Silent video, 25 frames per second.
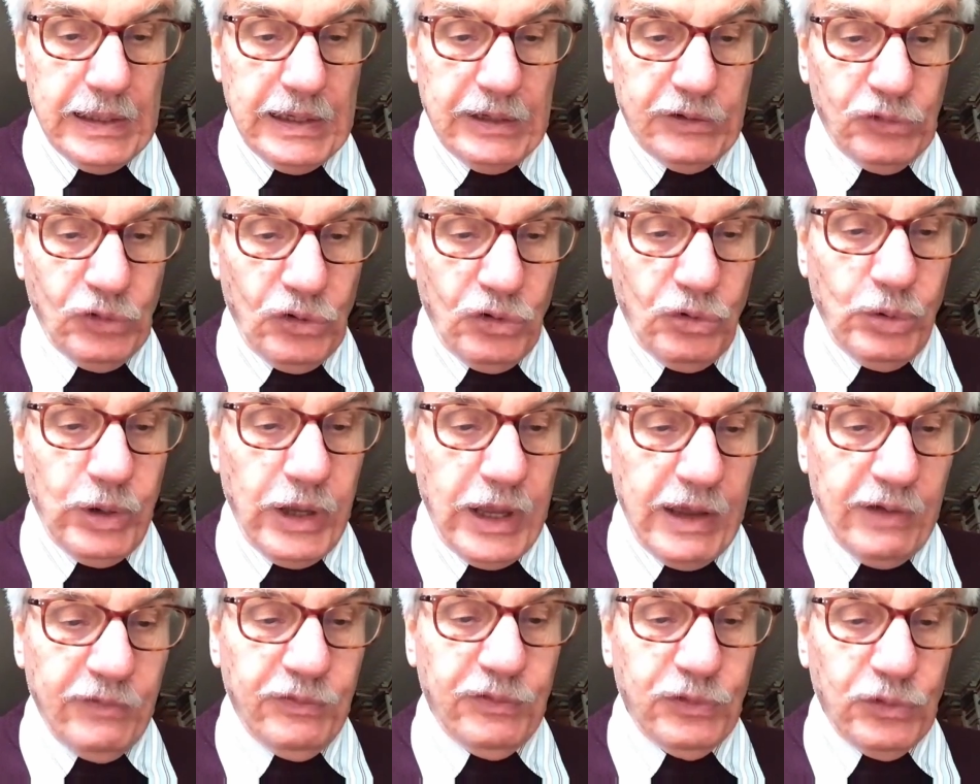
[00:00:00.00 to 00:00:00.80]
So we
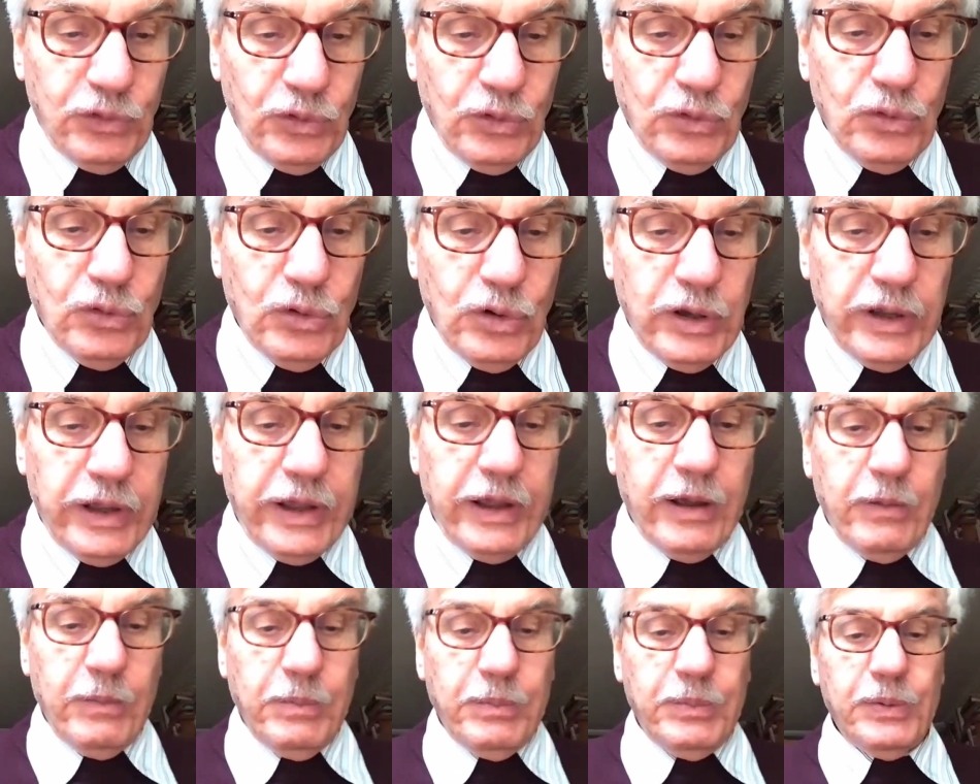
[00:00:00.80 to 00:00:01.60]
have to
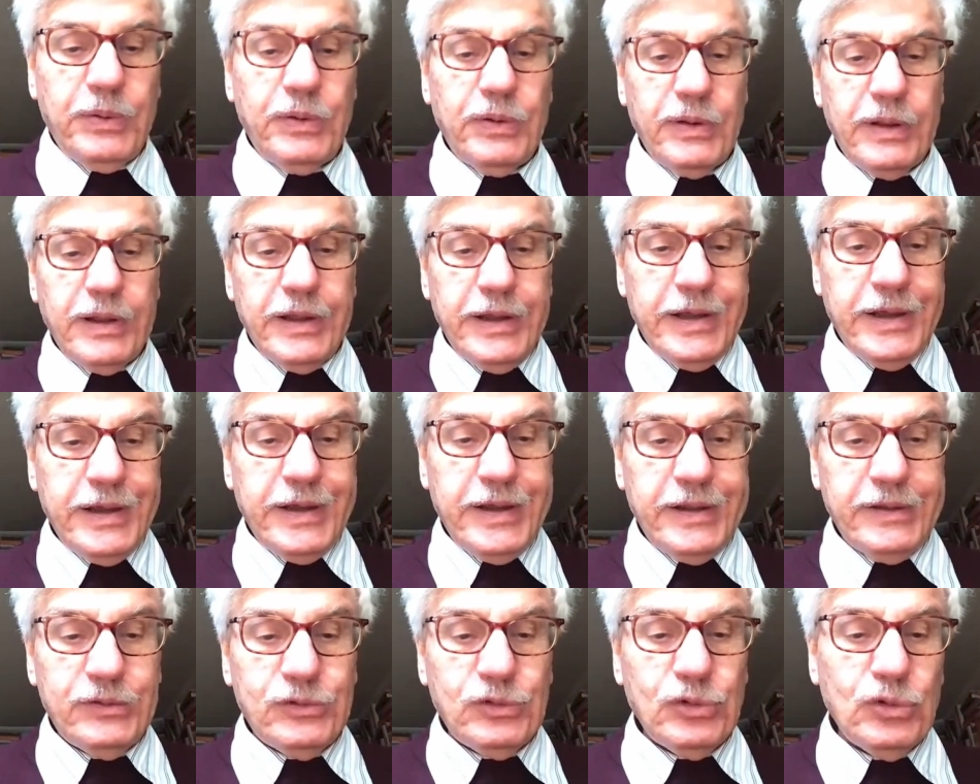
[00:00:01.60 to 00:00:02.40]
help
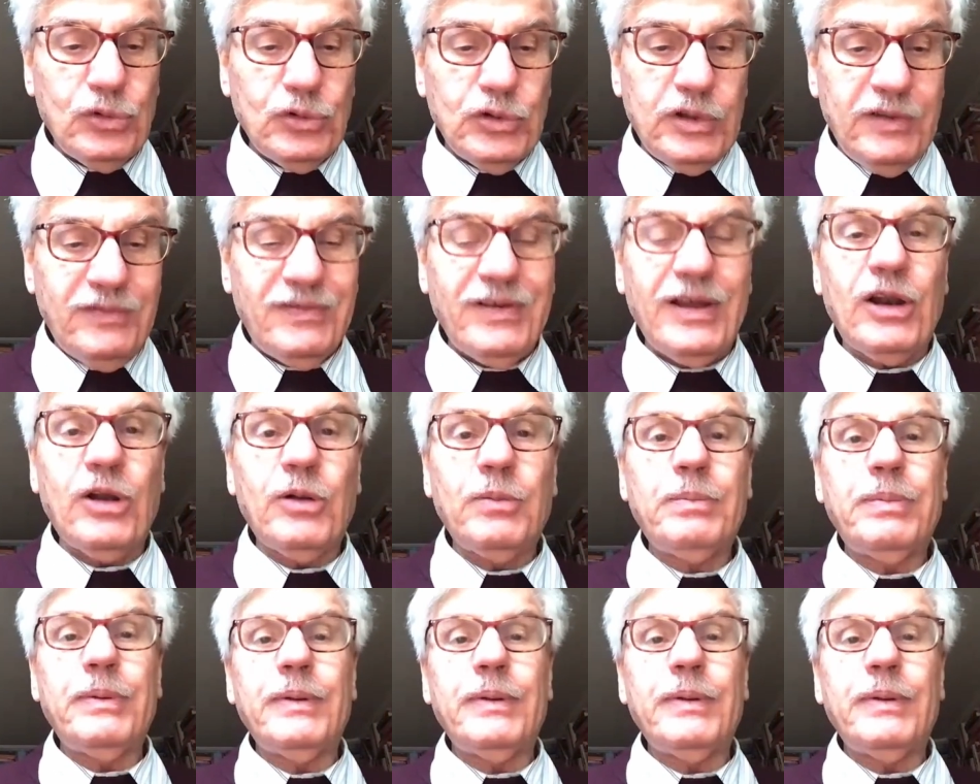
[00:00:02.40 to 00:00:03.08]
to develop